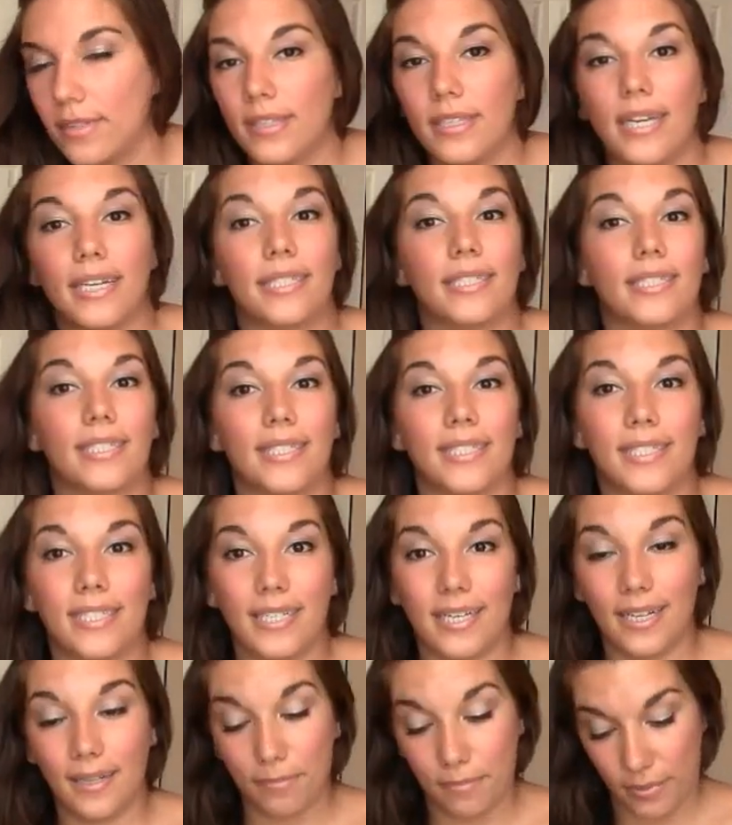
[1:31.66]

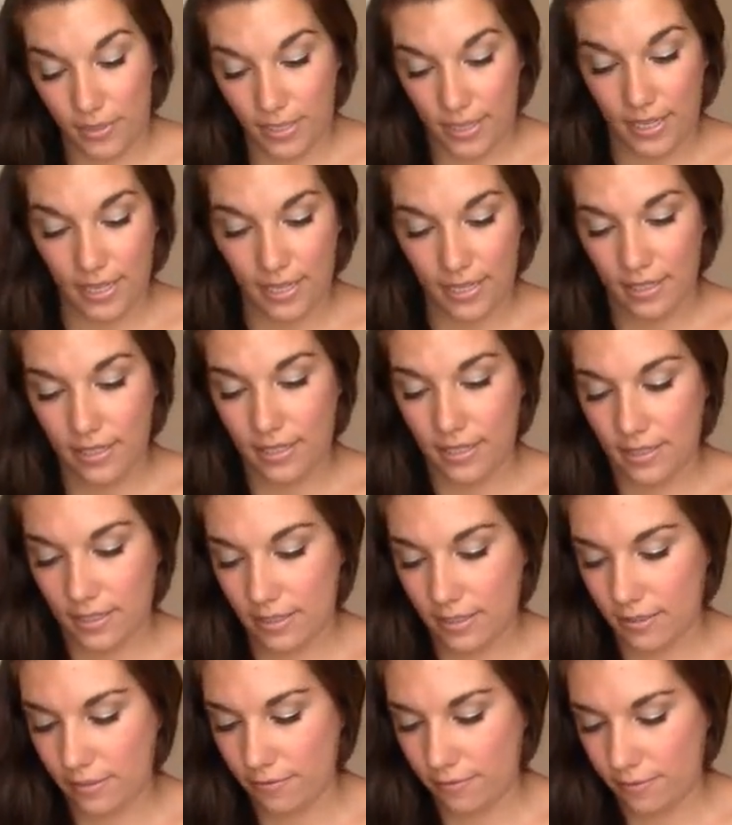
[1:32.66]
Next, we
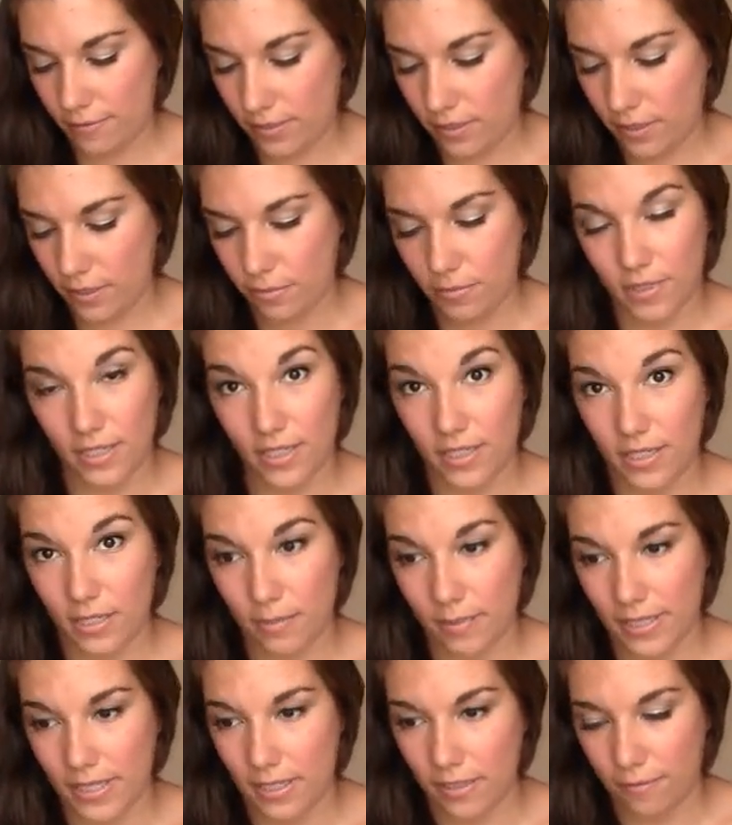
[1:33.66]
have, Oops, oh, sorry,
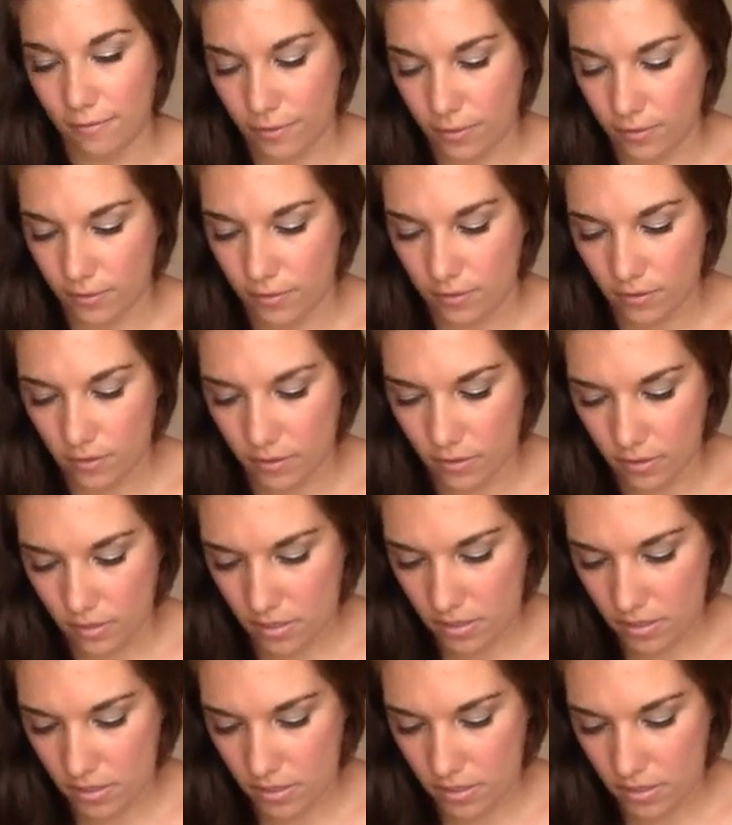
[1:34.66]
it's my cell phone.